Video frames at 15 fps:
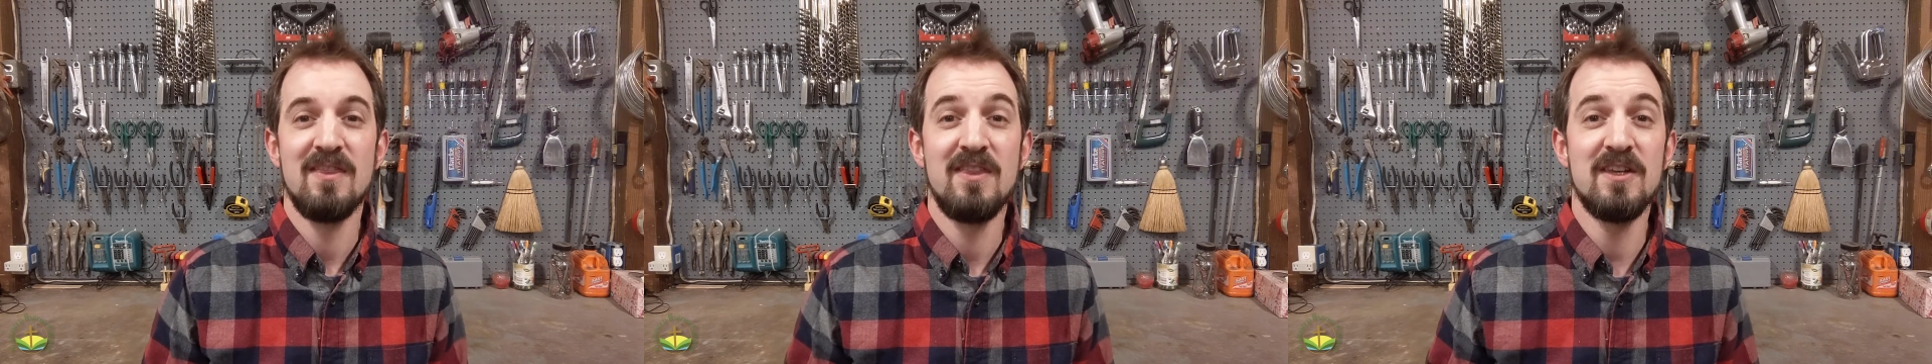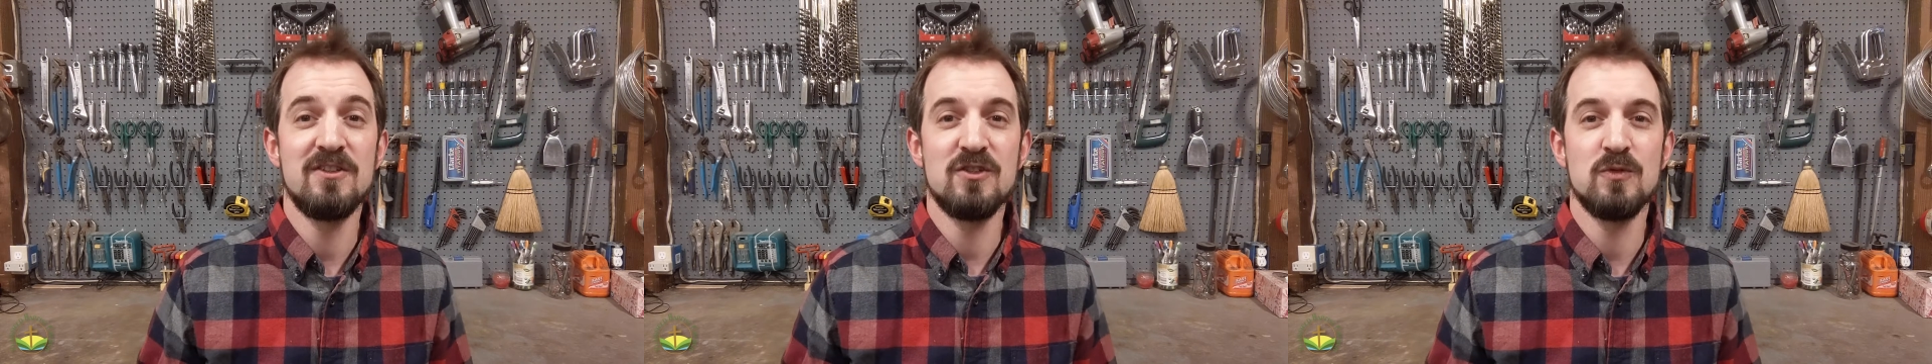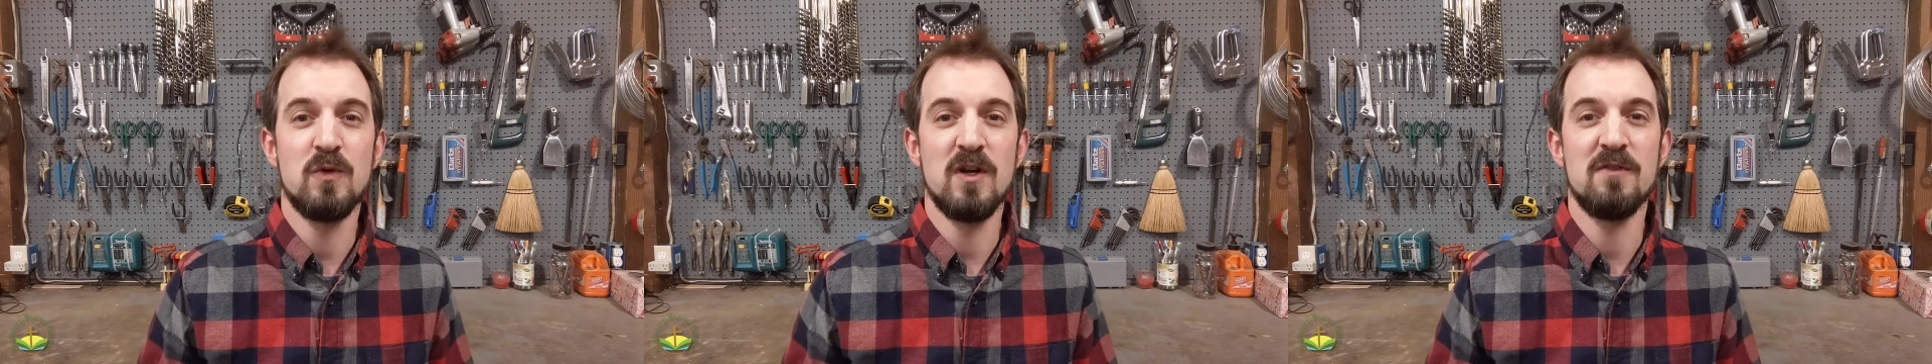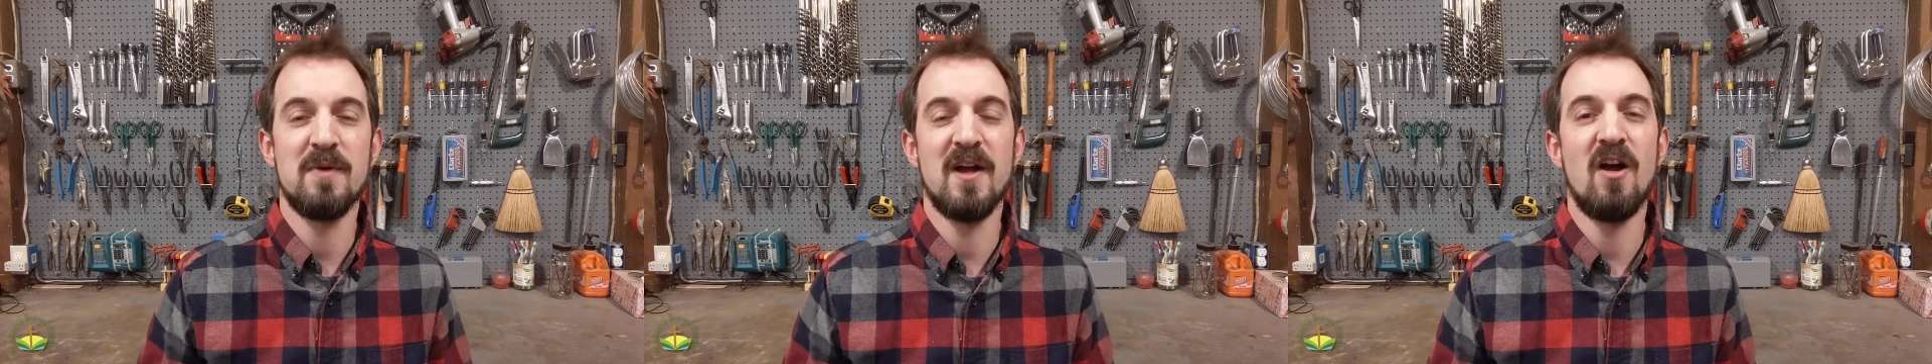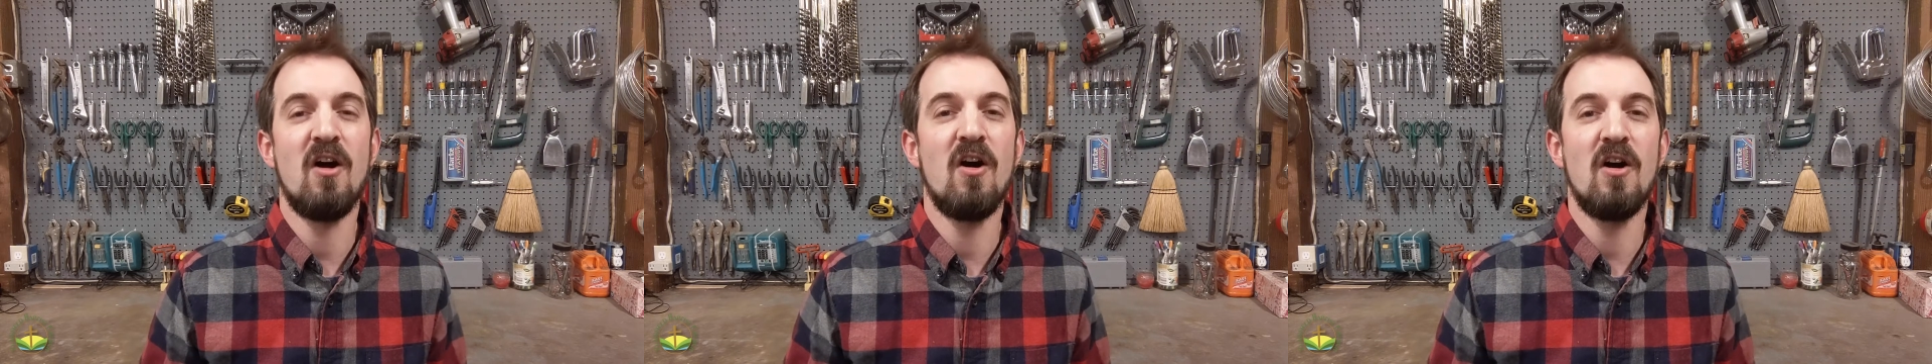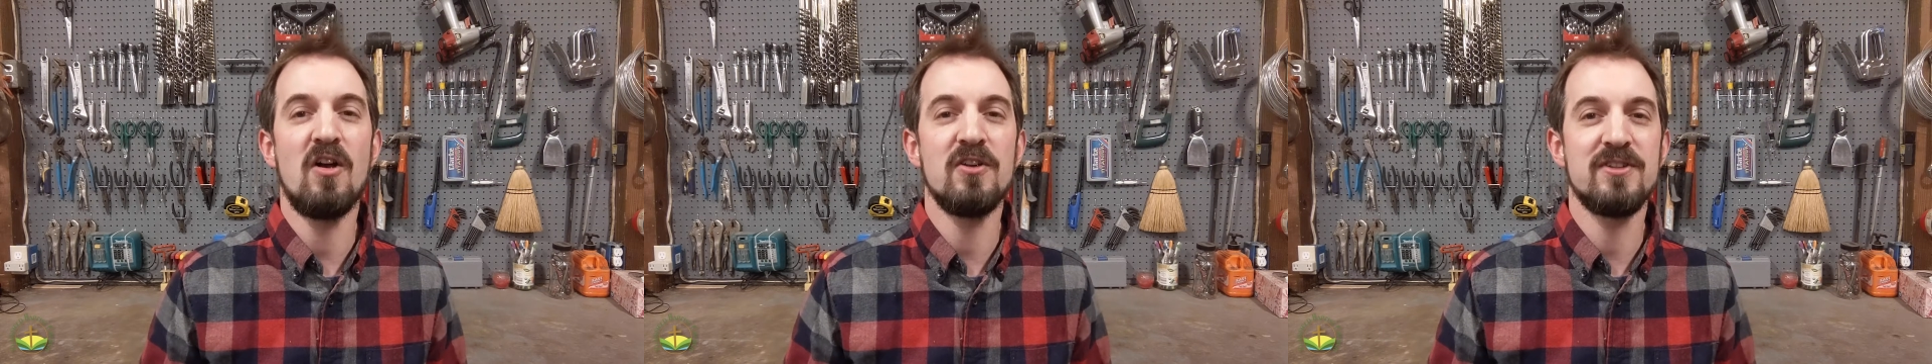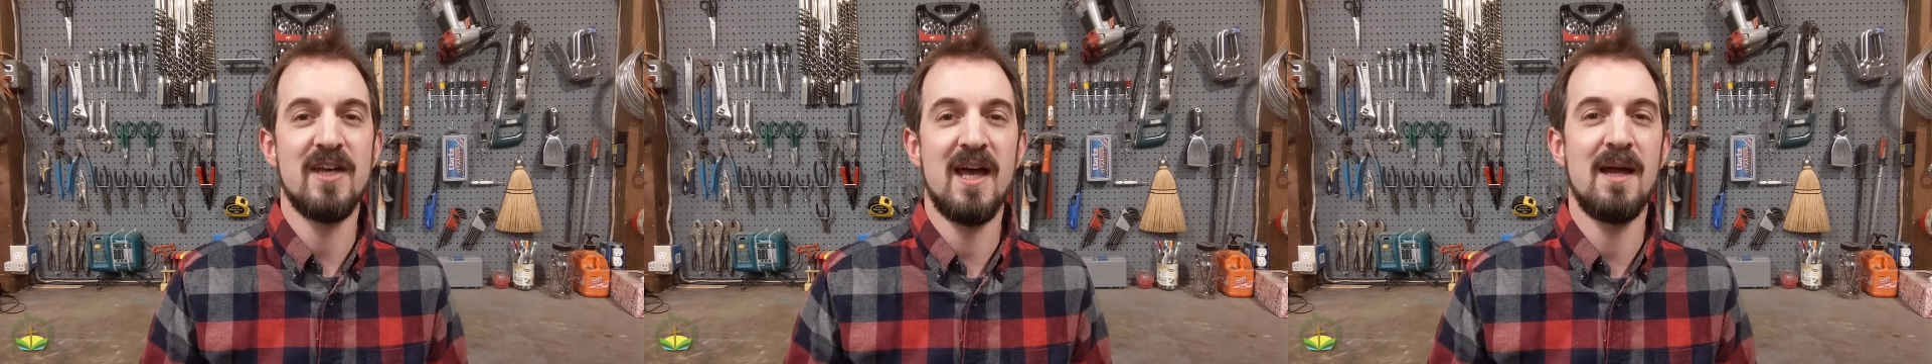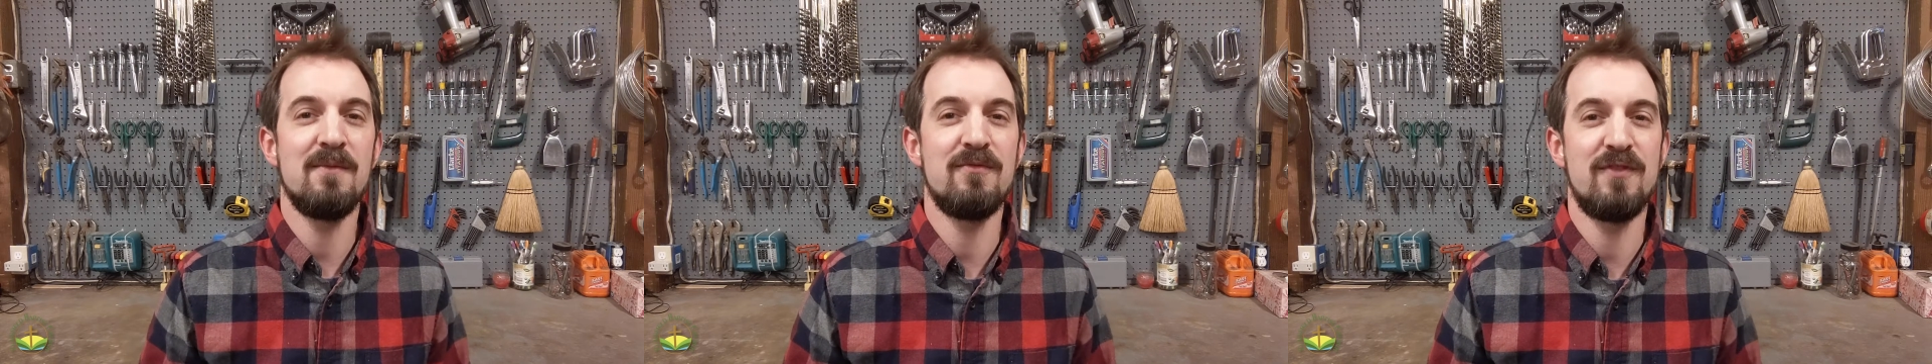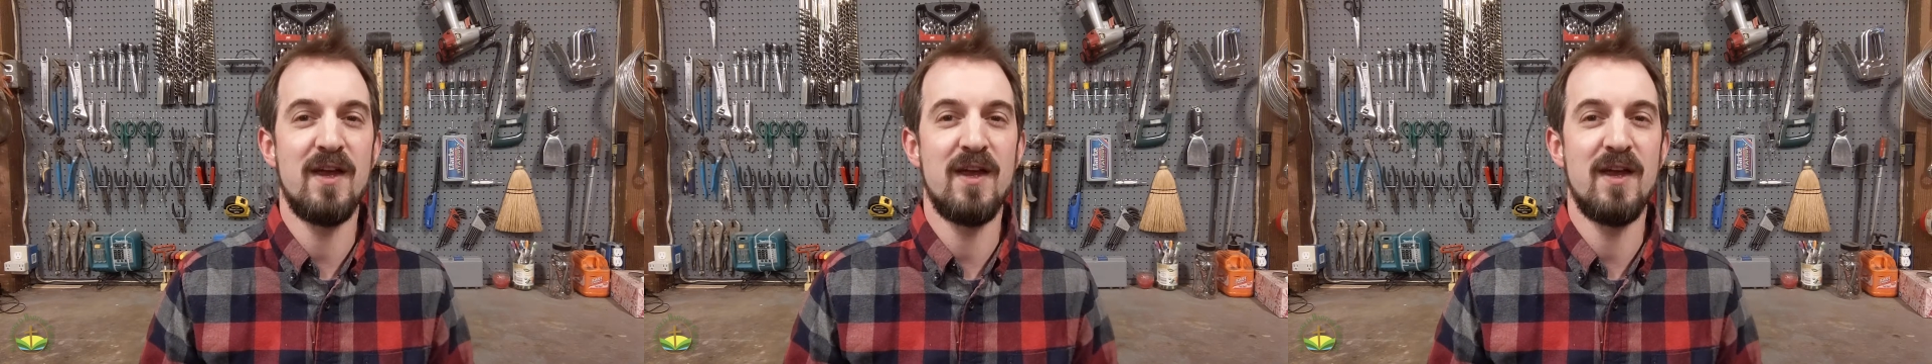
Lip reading: This is one of my all-time